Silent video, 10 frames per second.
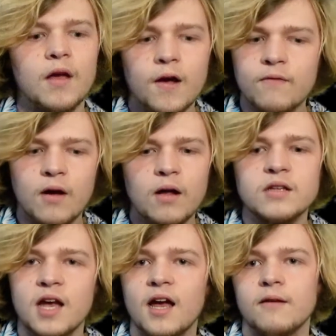Of all
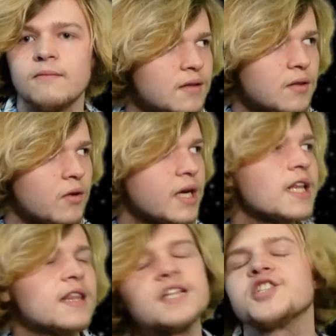time. Look
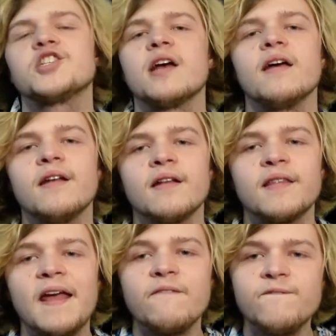at this shit.
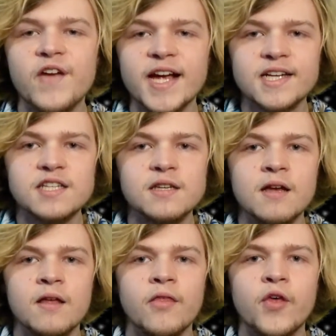They fixed
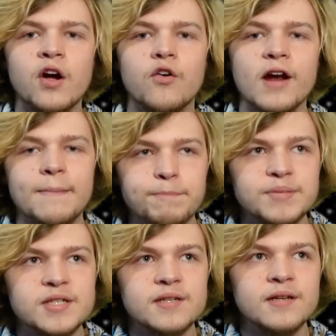the
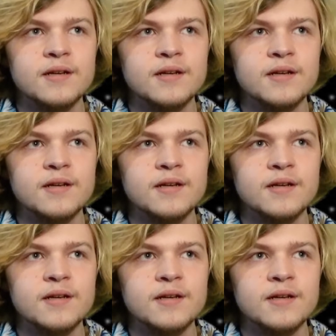grips.